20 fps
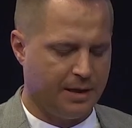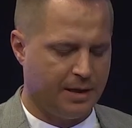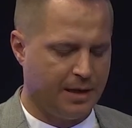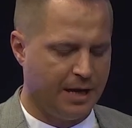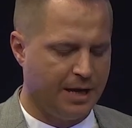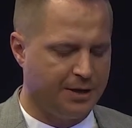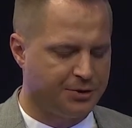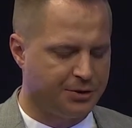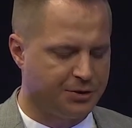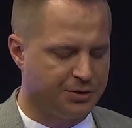
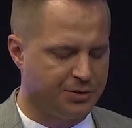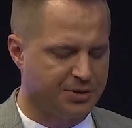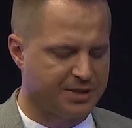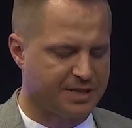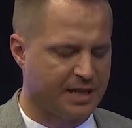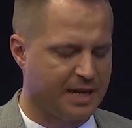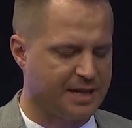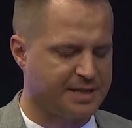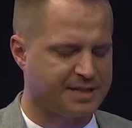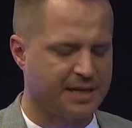introduce
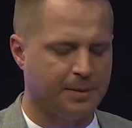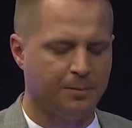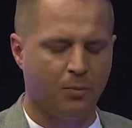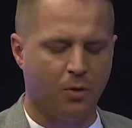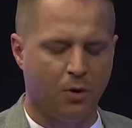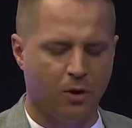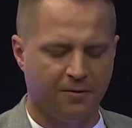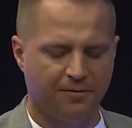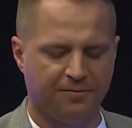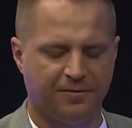like some
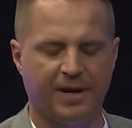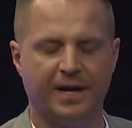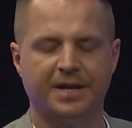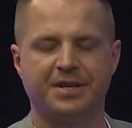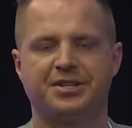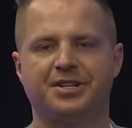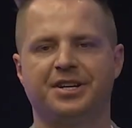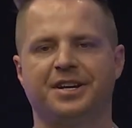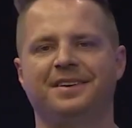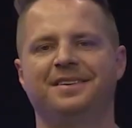more
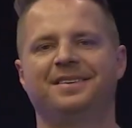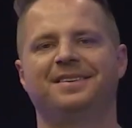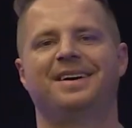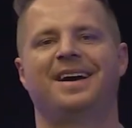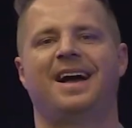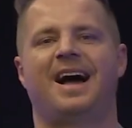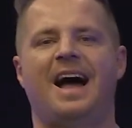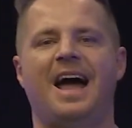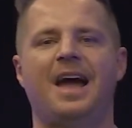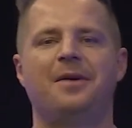function,
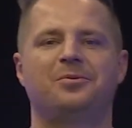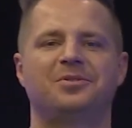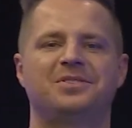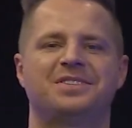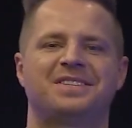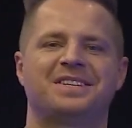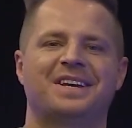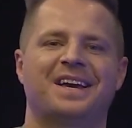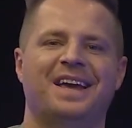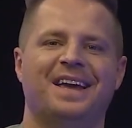I would
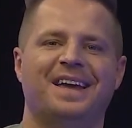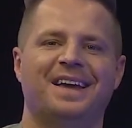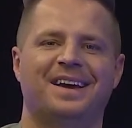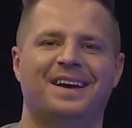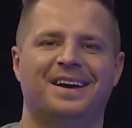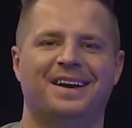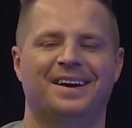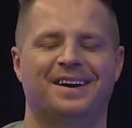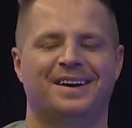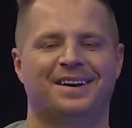say
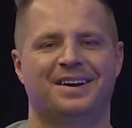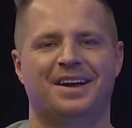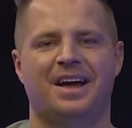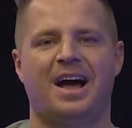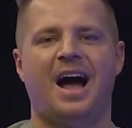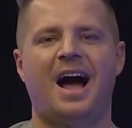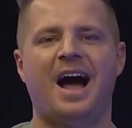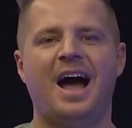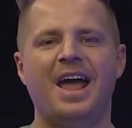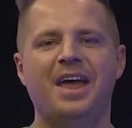
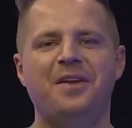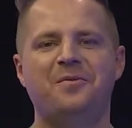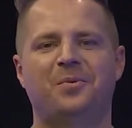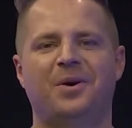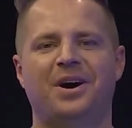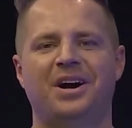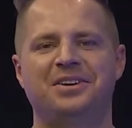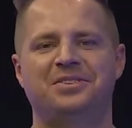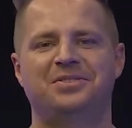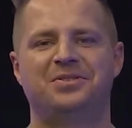I
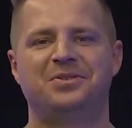invite